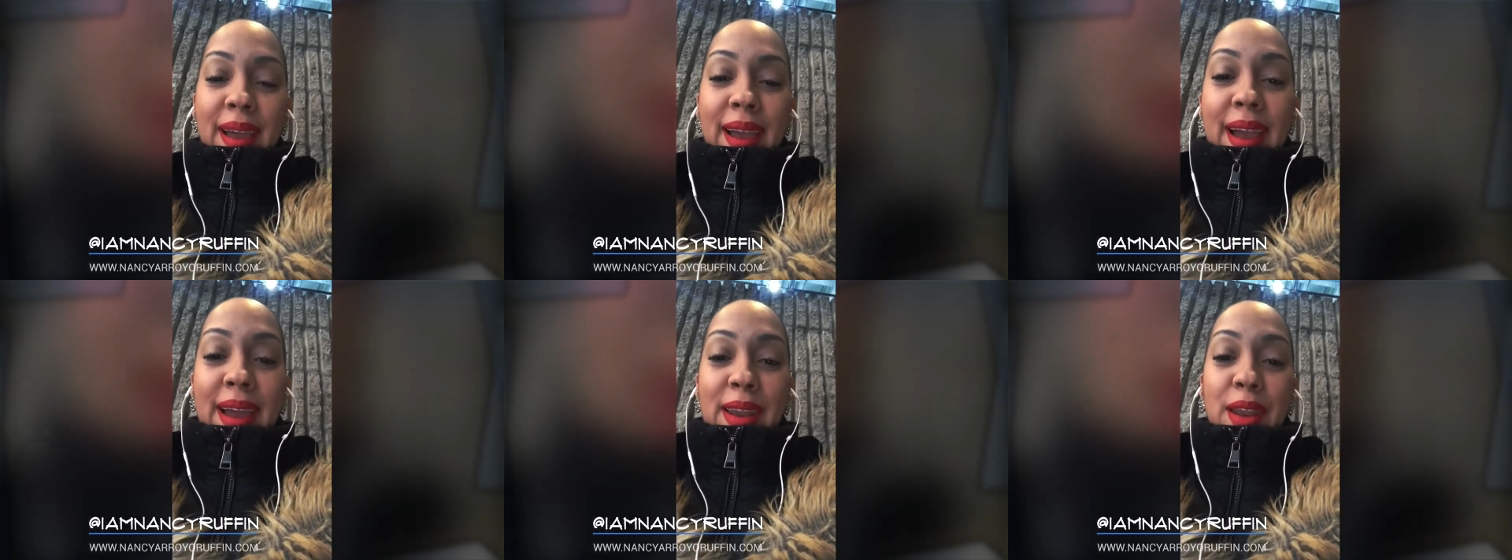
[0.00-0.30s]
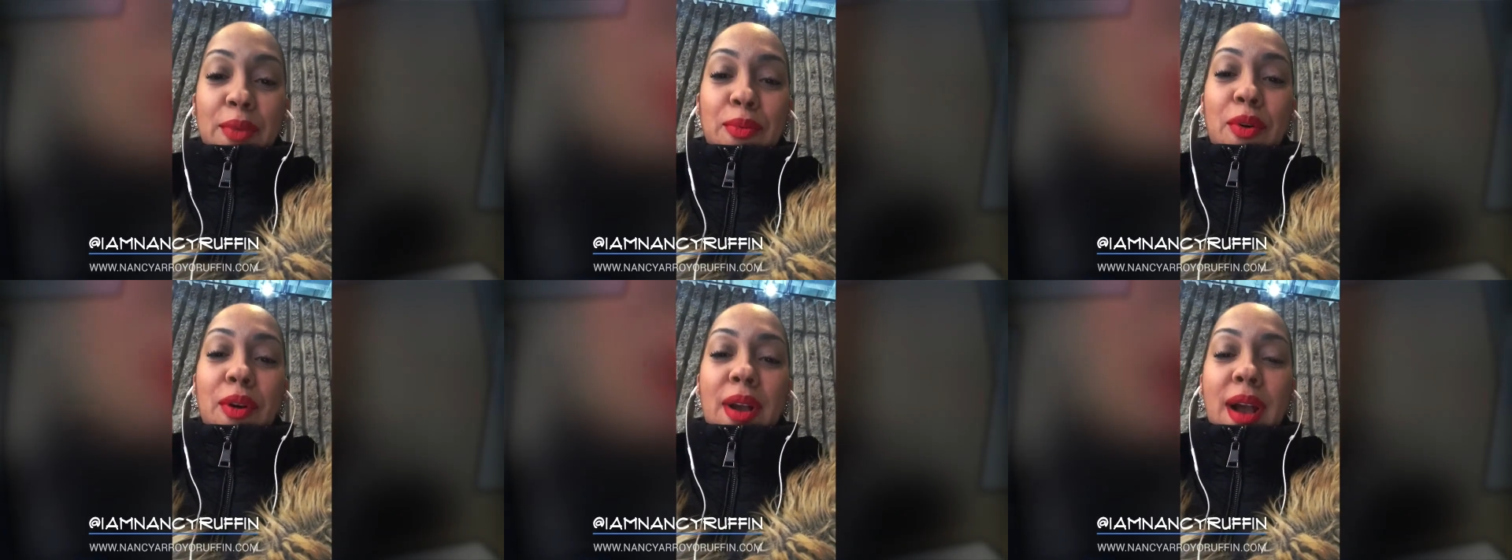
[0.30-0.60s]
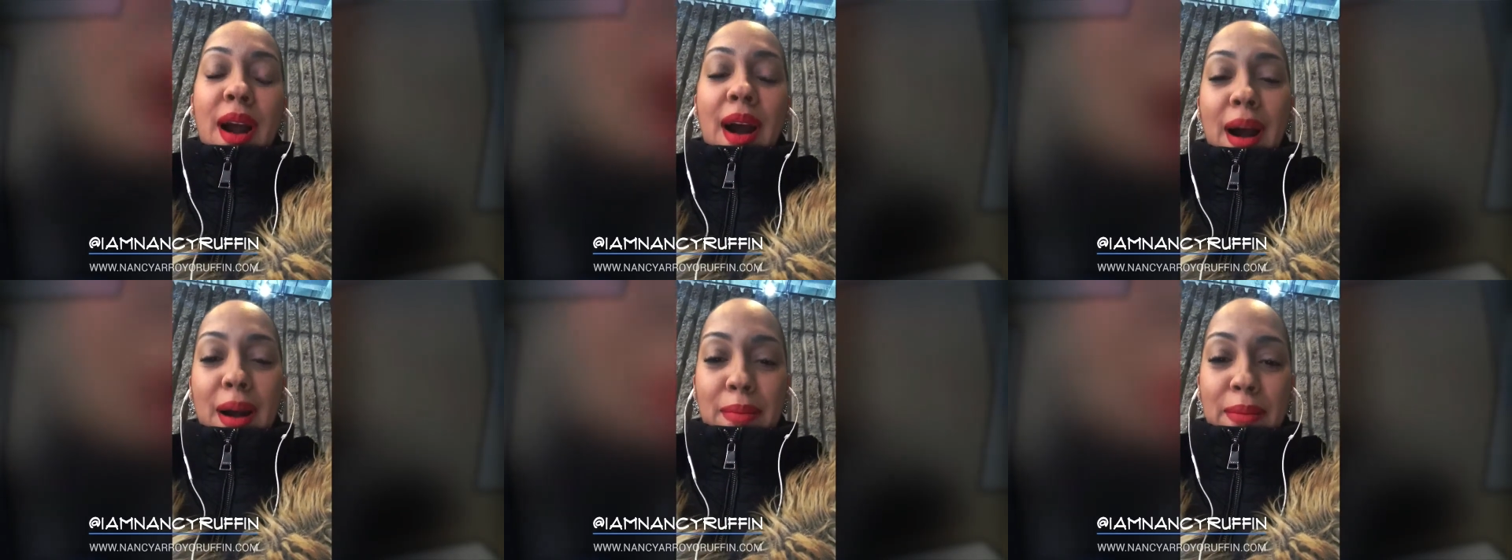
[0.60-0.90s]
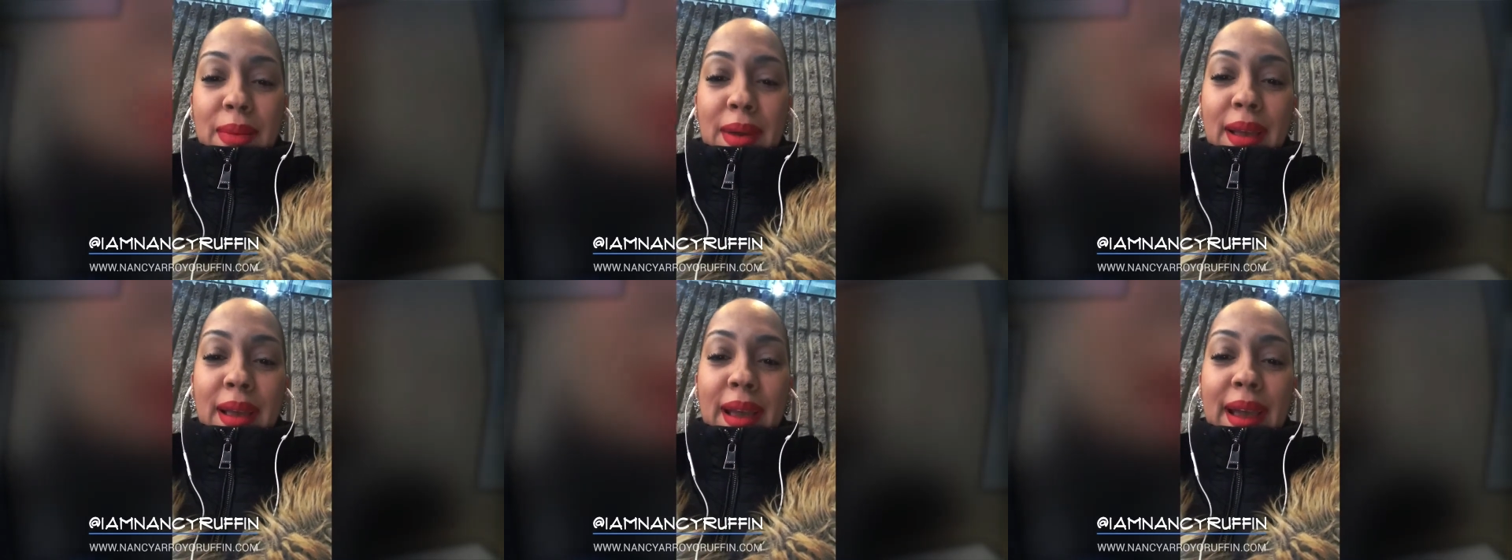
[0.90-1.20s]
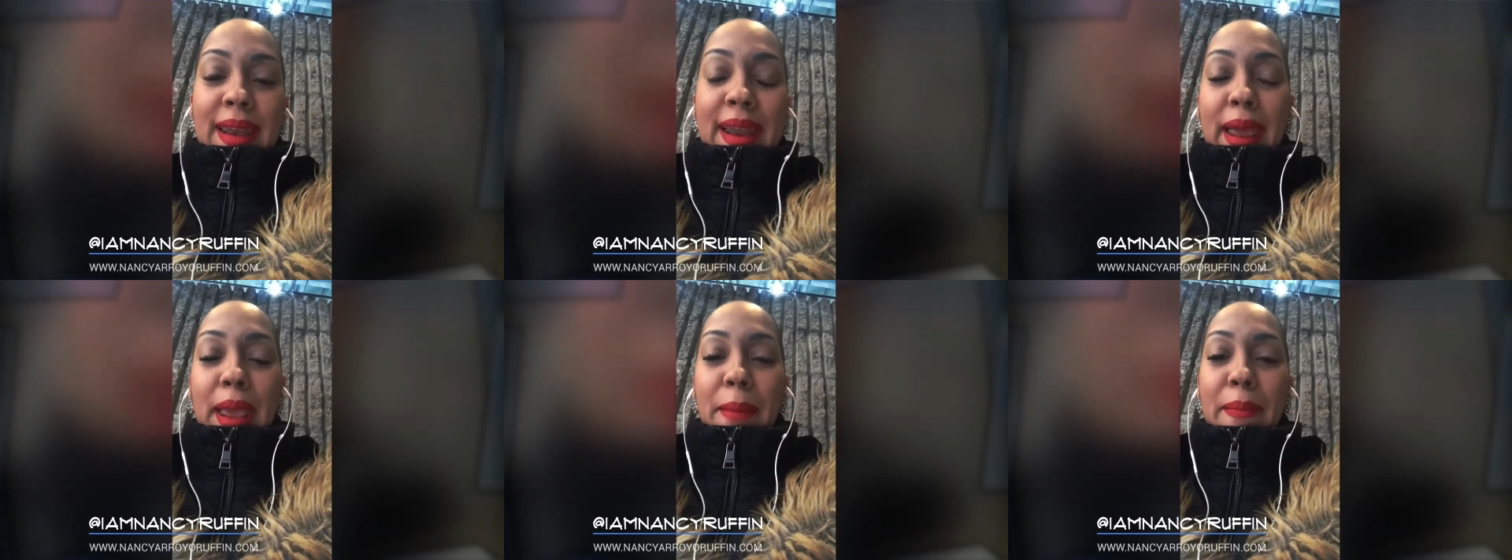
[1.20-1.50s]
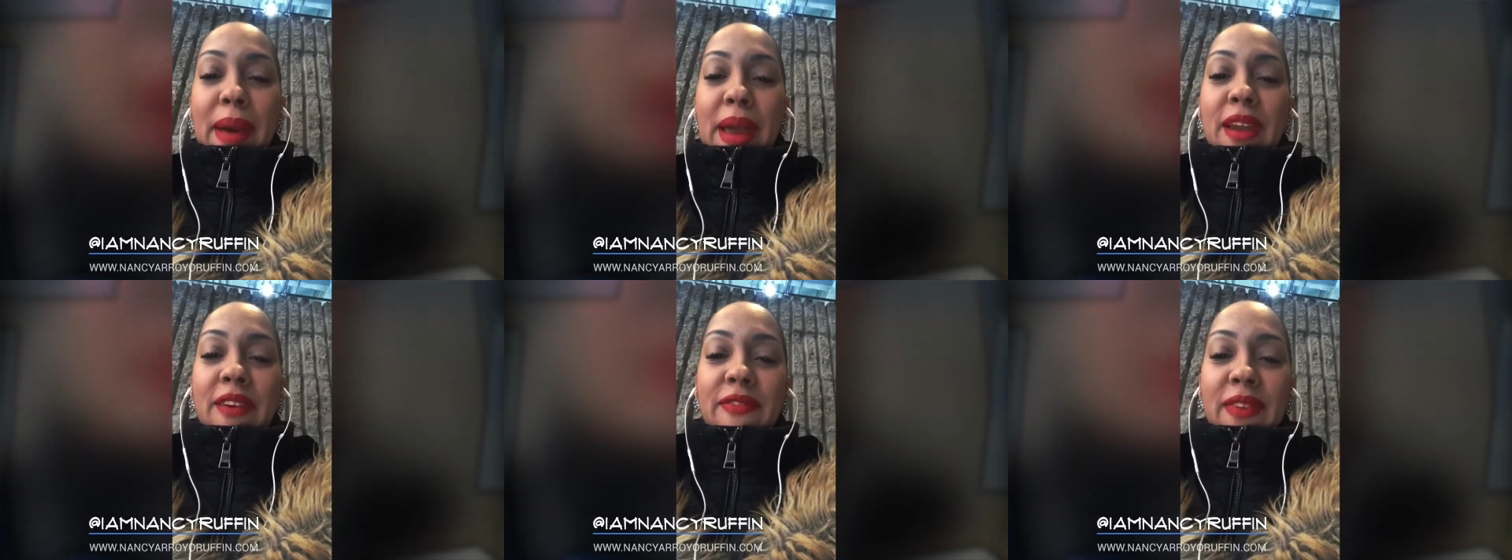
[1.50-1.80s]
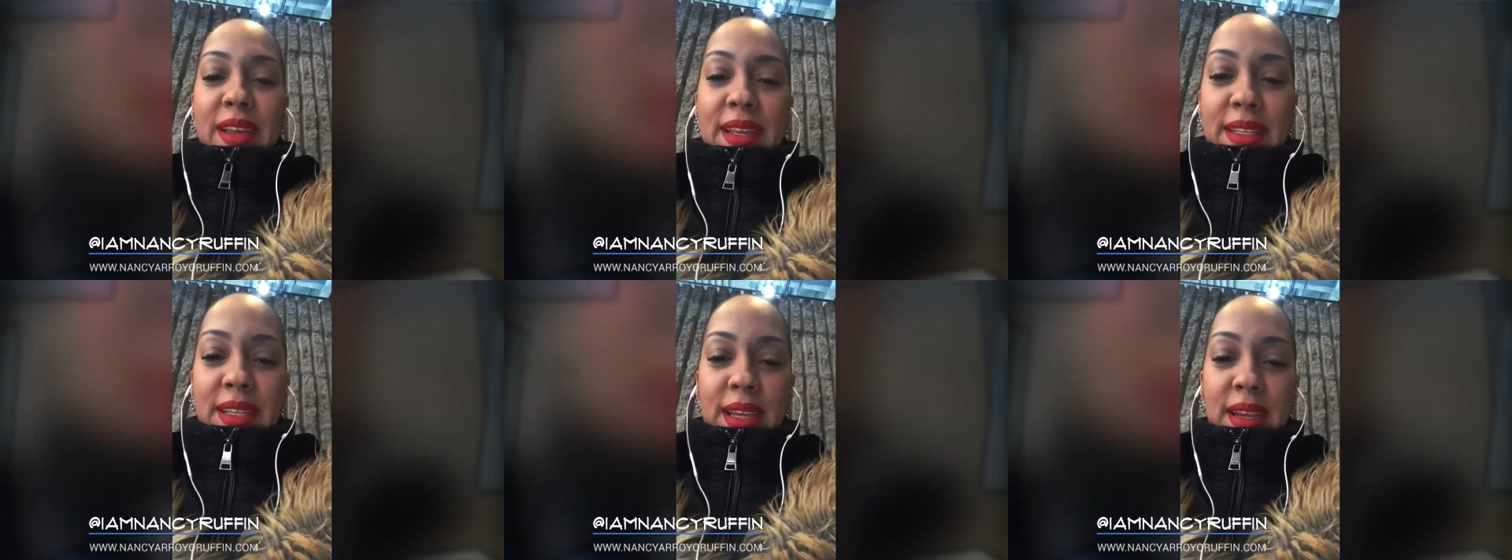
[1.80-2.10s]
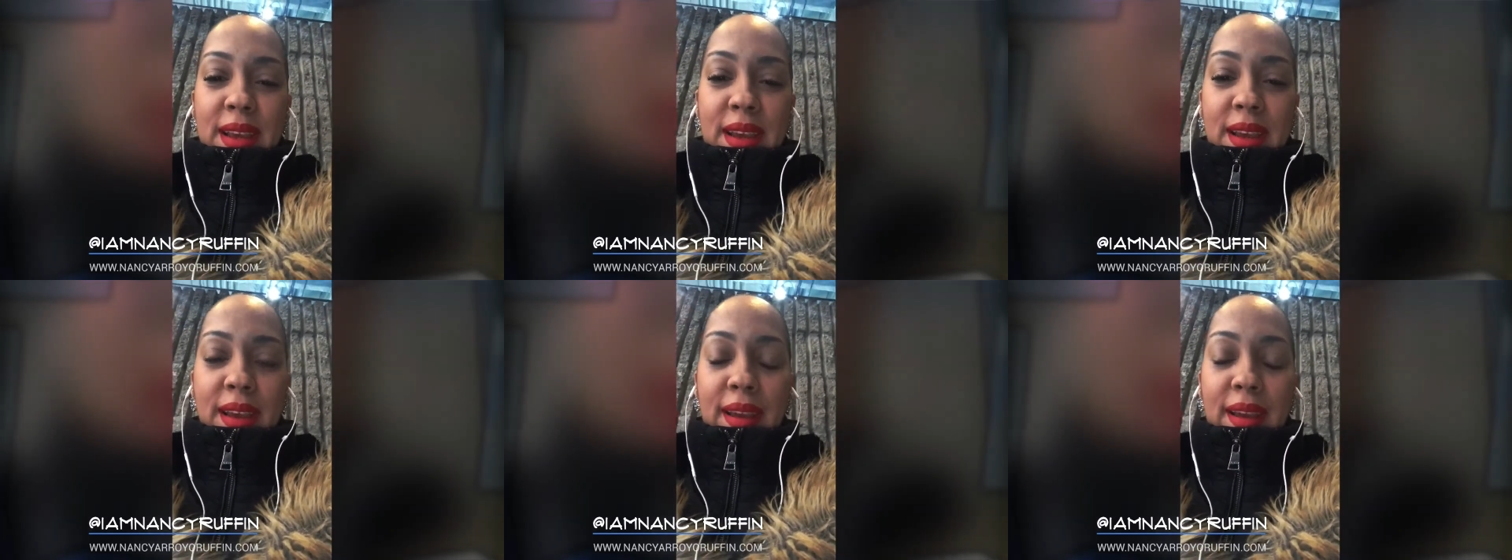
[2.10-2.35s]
and it will come, and I am manifesting it,